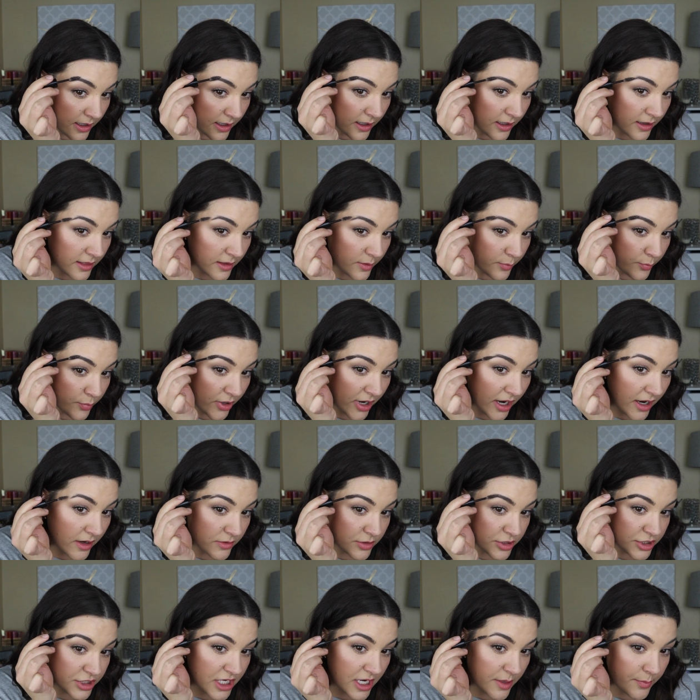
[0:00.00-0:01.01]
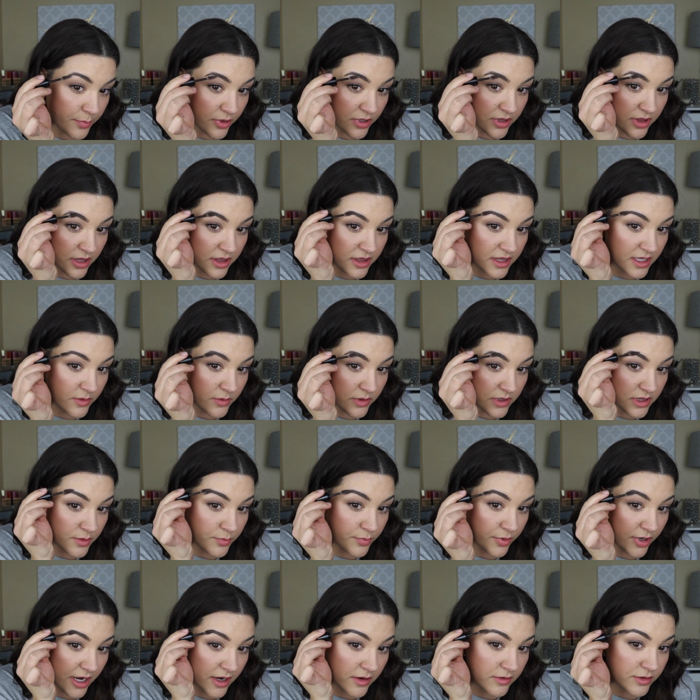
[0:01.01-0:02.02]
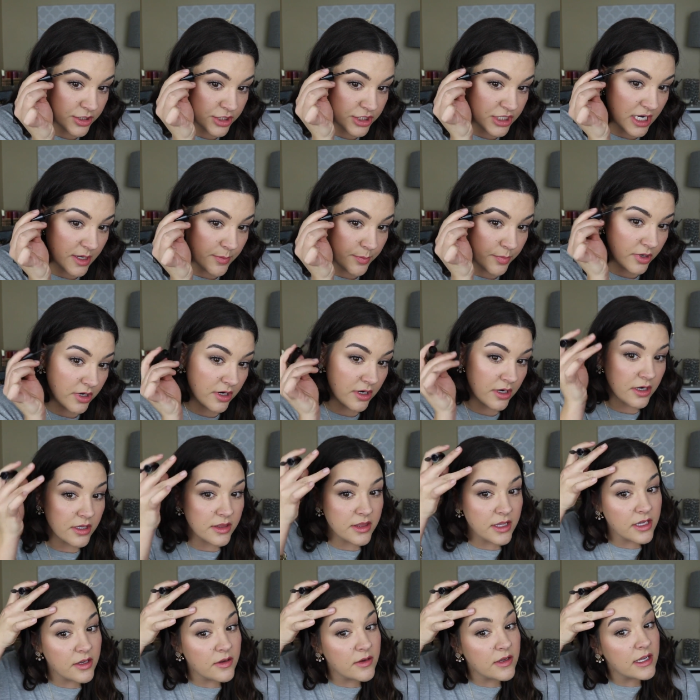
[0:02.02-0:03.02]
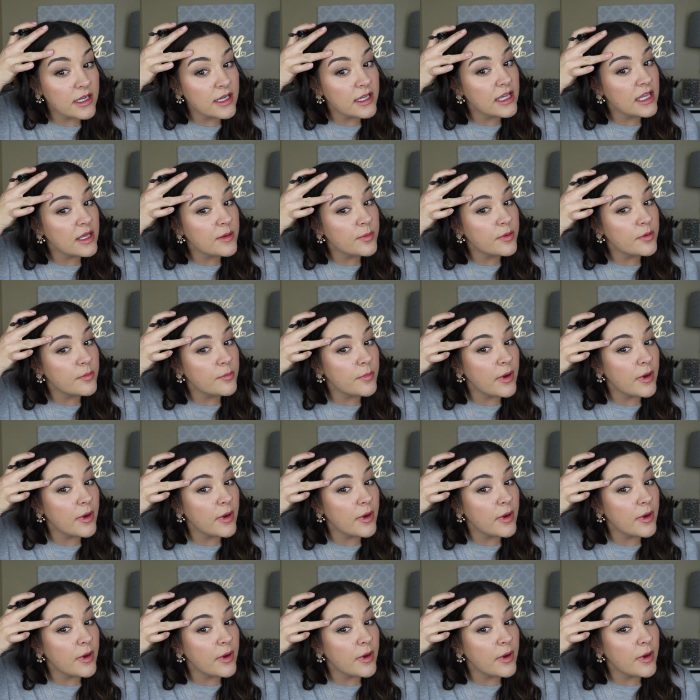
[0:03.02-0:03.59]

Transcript: in the brow shaper. The thing with the brow shaper that you need to keep in